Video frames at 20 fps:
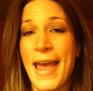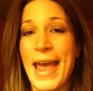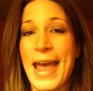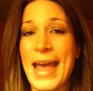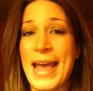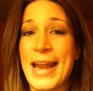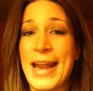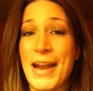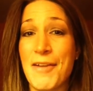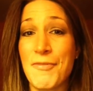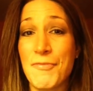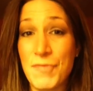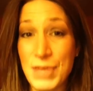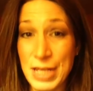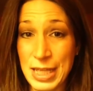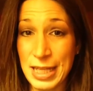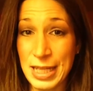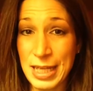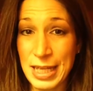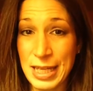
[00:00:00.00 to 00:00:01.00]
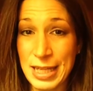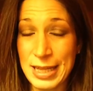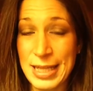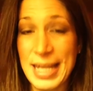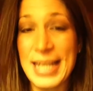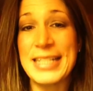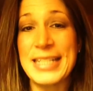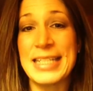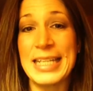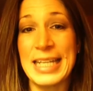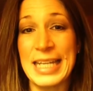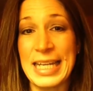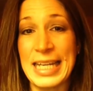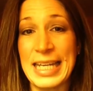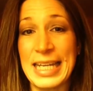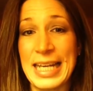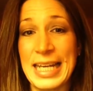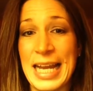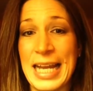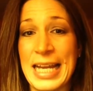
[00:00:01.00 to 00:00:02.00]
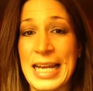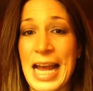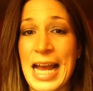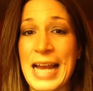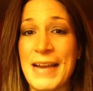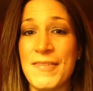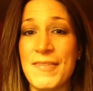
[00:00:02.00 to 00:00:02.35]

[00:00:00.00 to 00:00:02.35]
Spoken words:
And I really like to eat. And